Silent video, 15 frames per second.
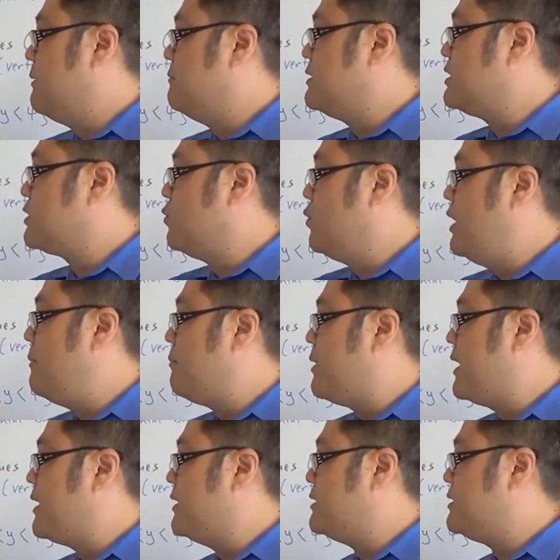square
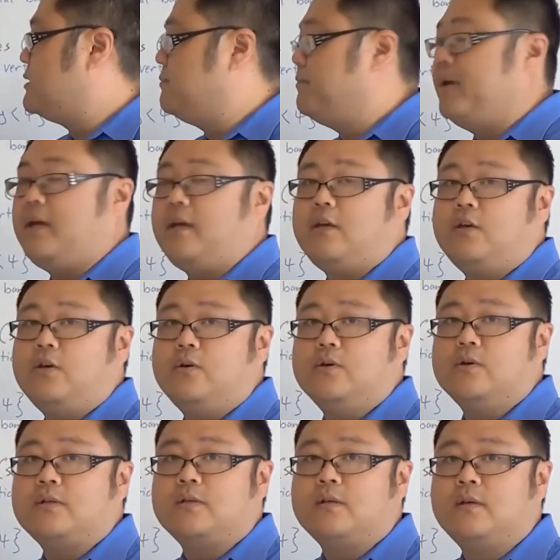brackets being
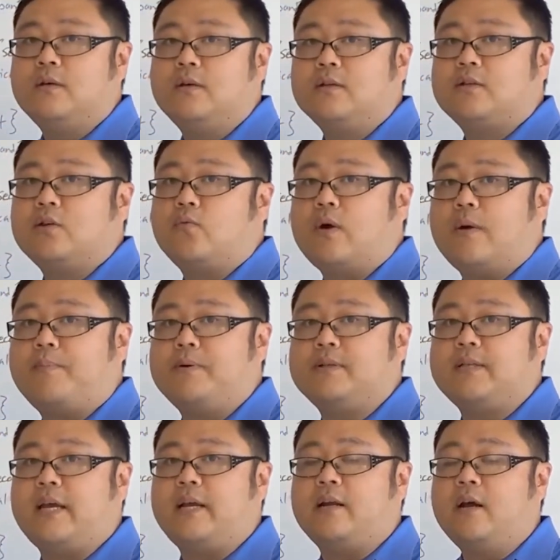used to
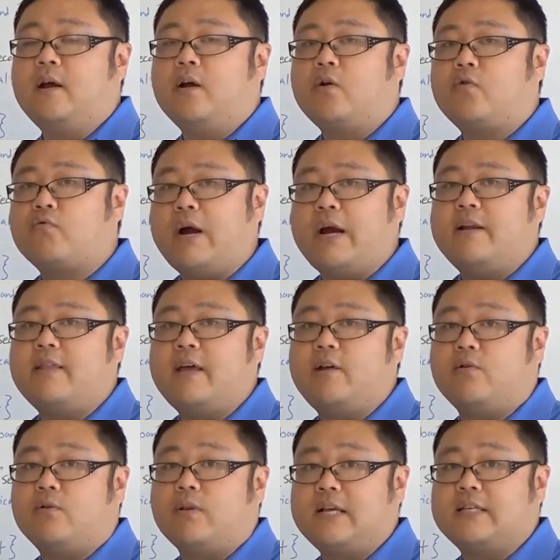represent greater than
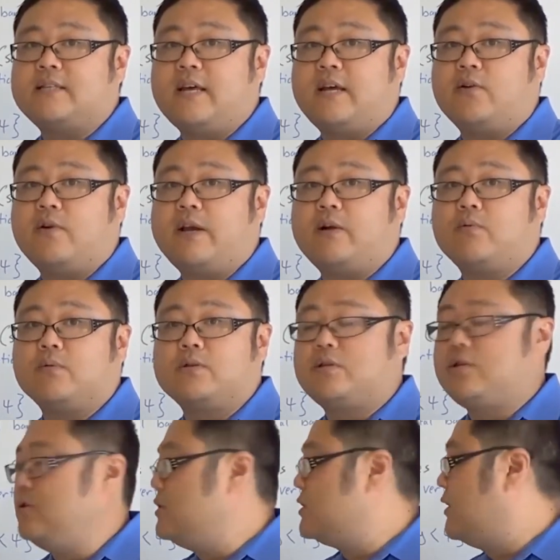or less than or equals
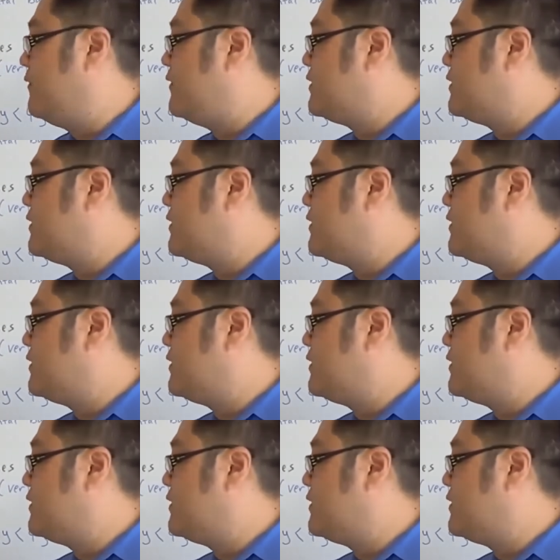to. So if